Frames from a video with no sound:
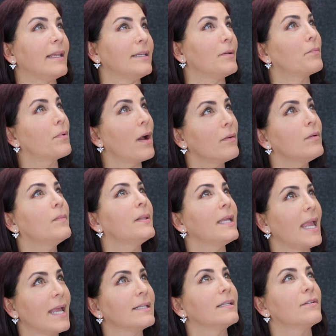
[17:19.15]
And it
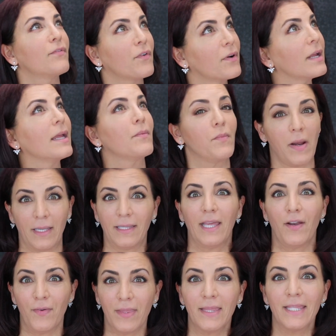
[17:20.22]
probably ended for him right
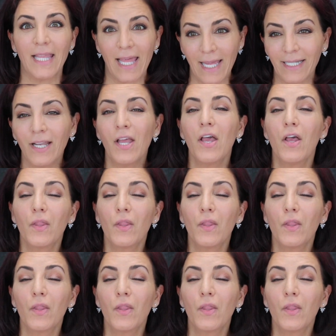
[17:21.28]
there and then.